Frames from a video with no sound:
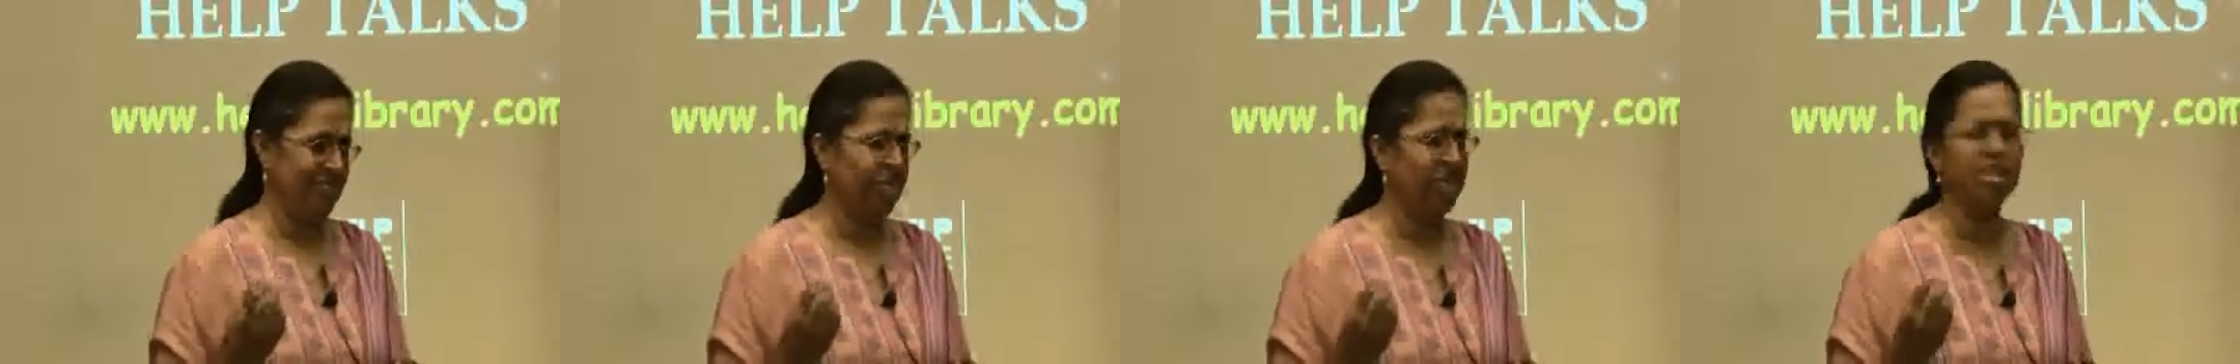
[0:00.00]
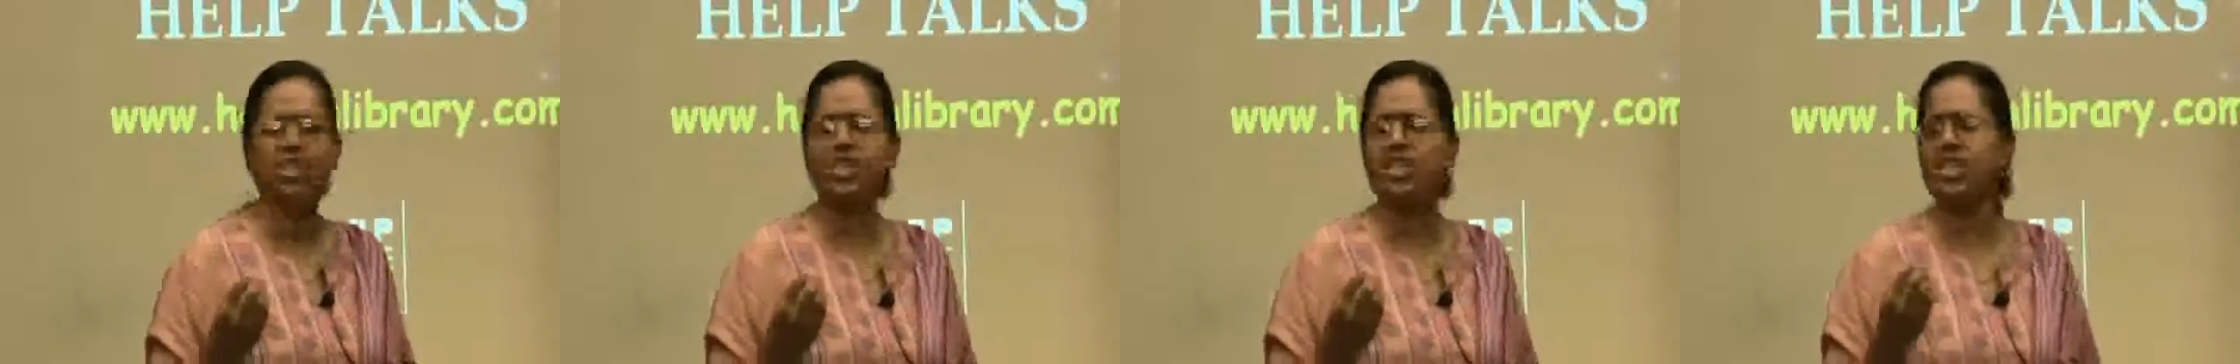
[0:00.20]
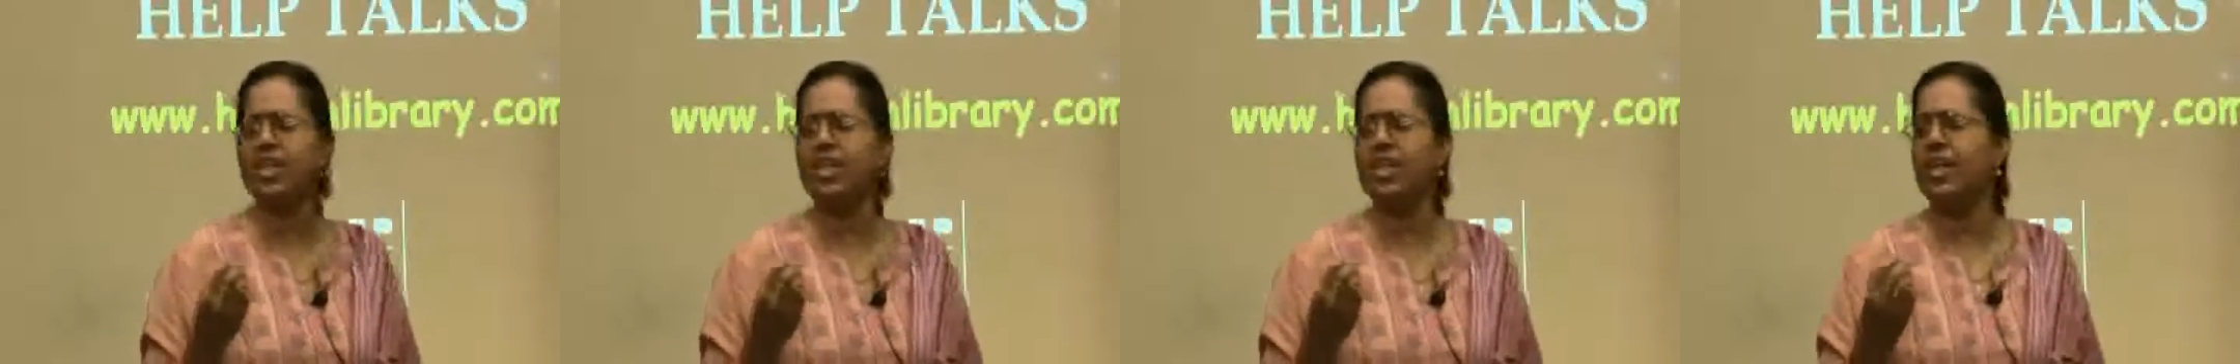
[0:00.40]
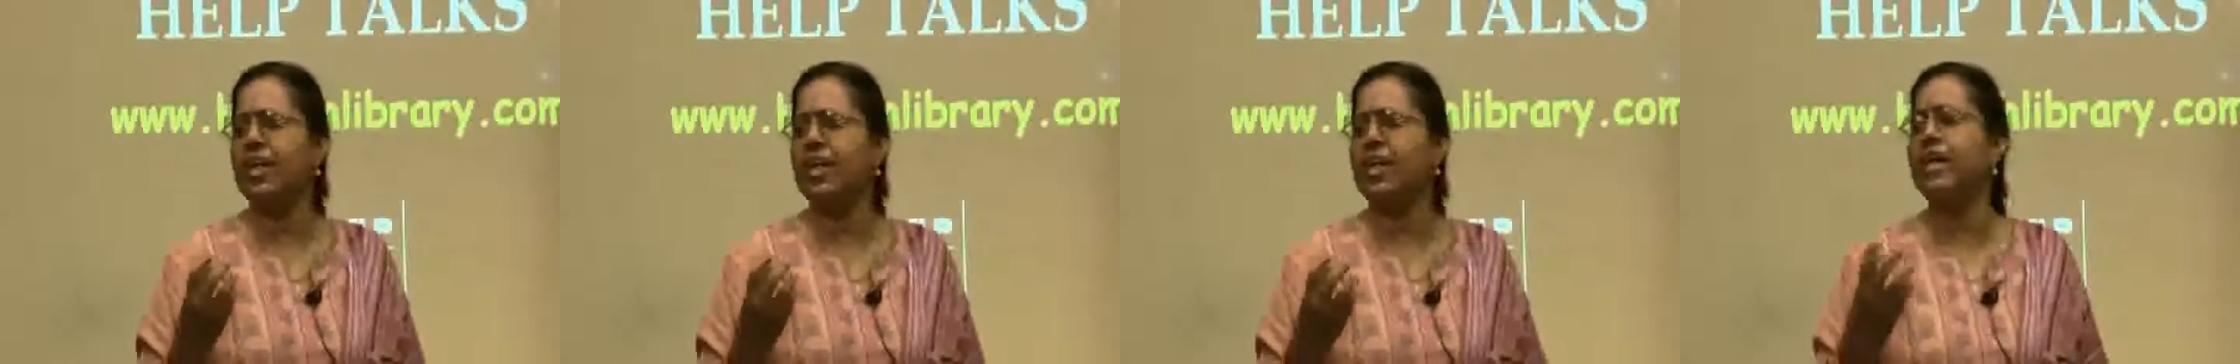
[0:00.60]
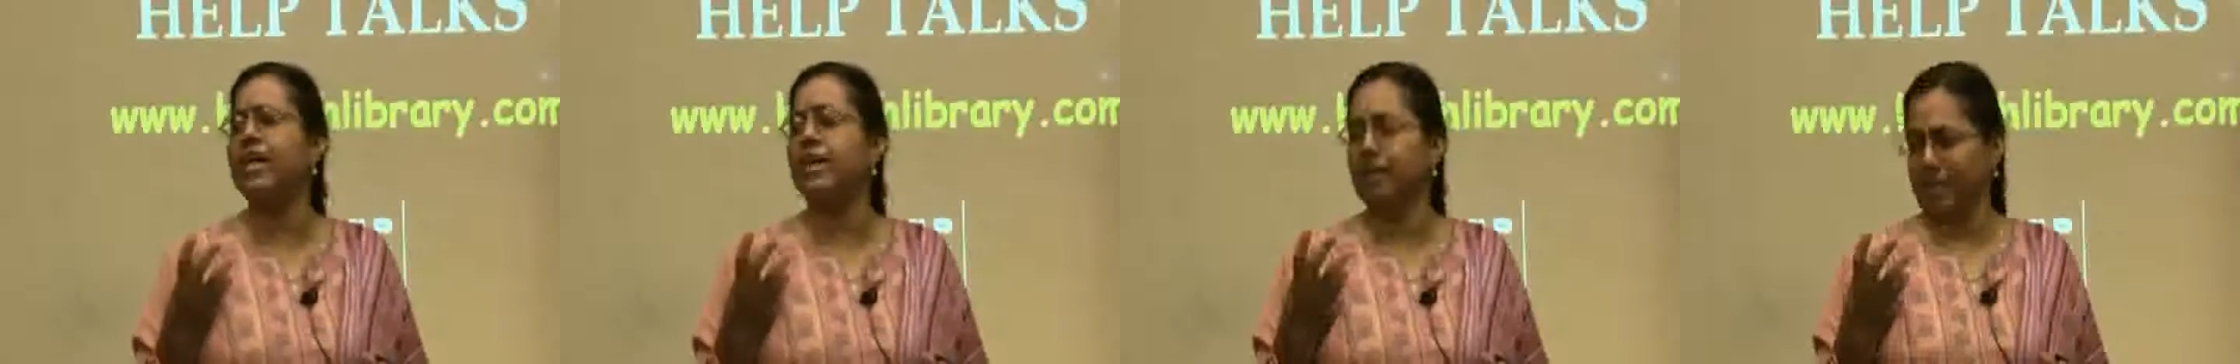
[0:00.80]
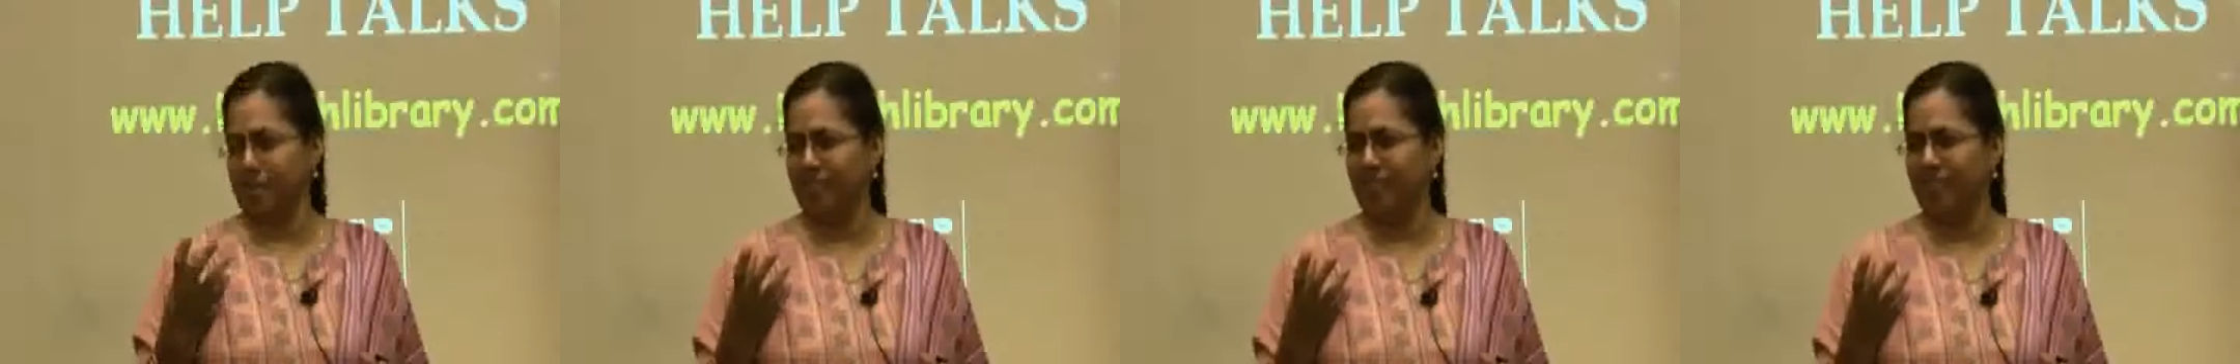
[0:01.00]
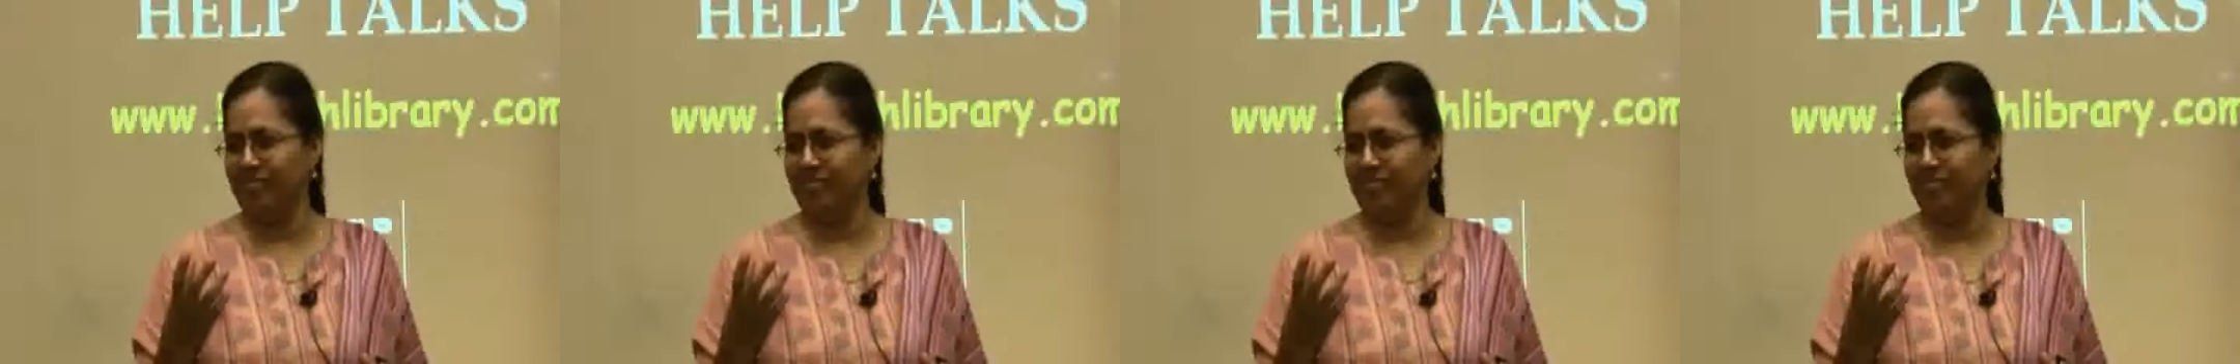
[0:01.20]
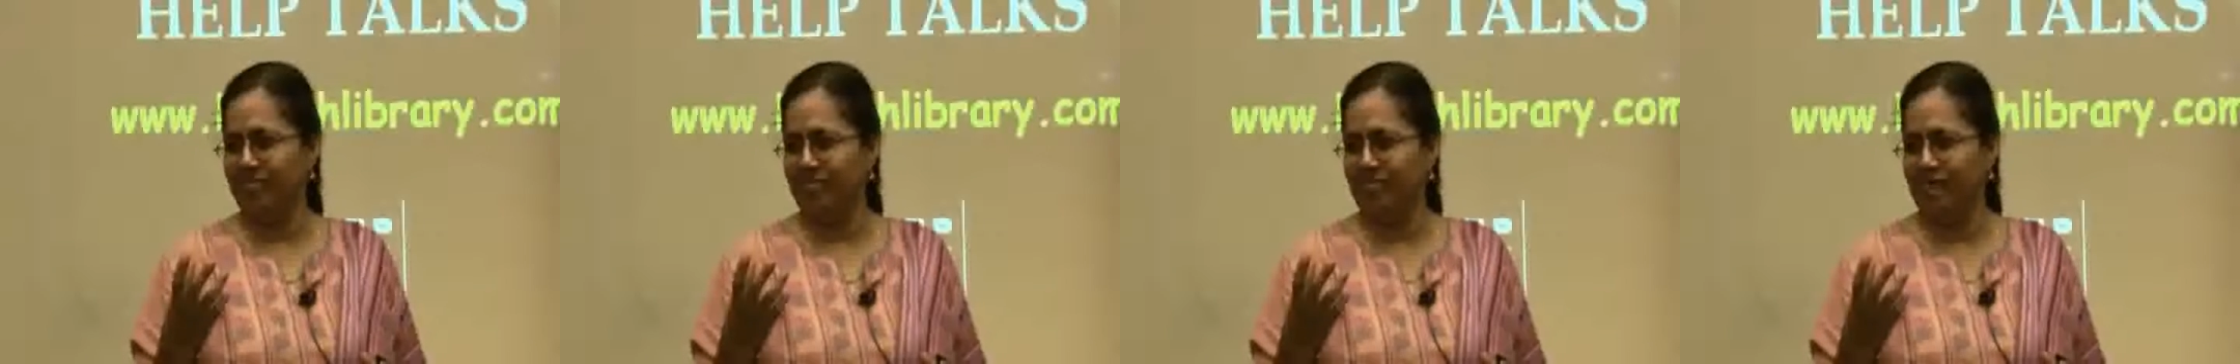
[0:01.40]
Crystal clear.
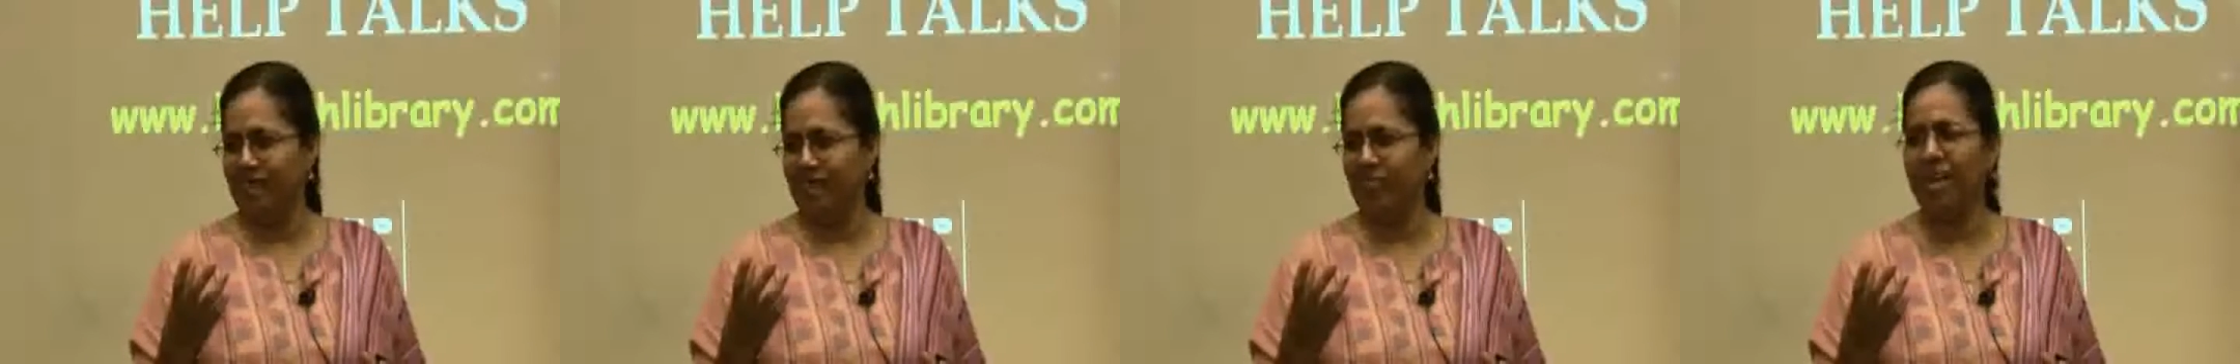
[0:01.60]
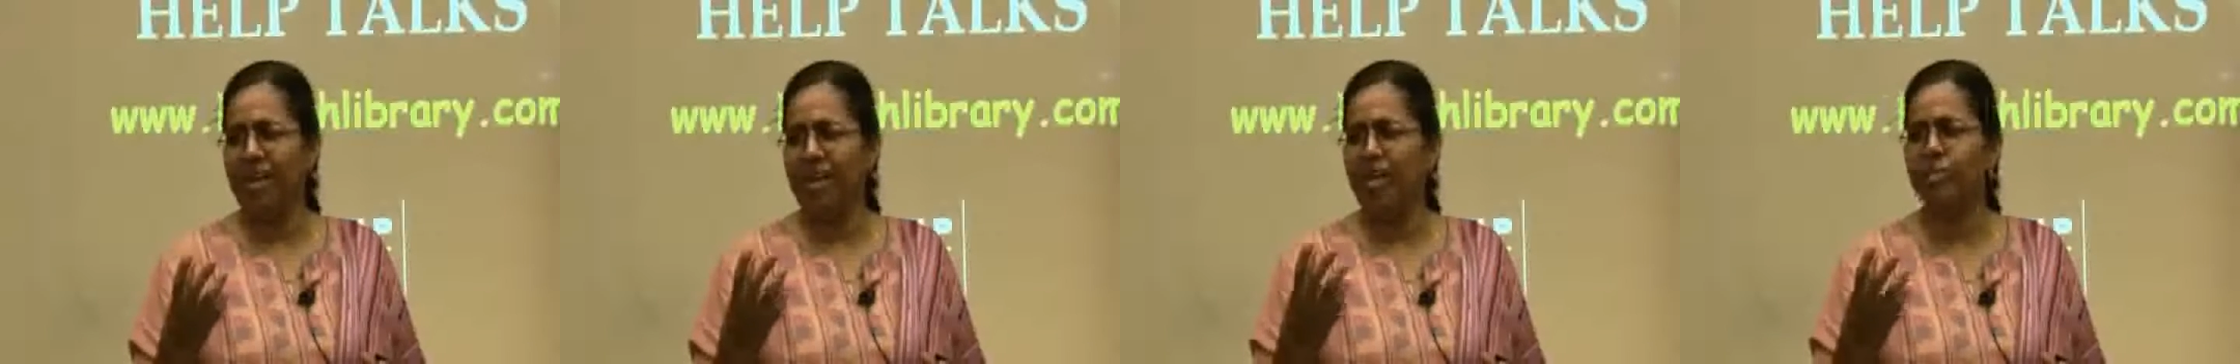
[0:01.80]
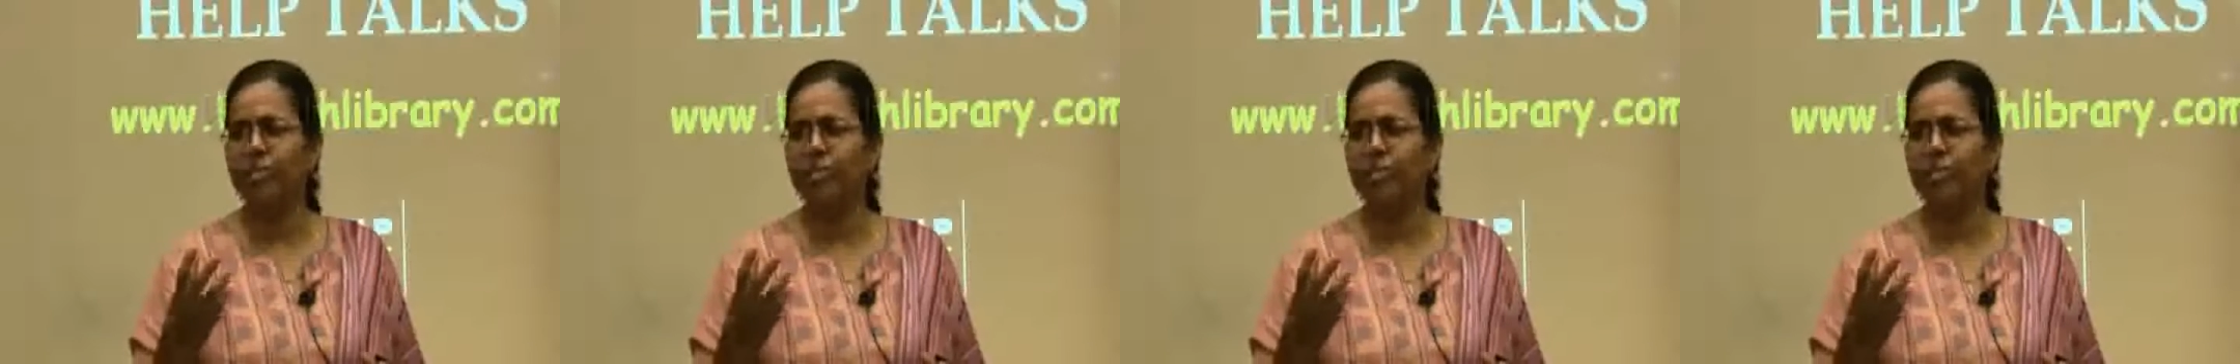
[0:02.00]
Why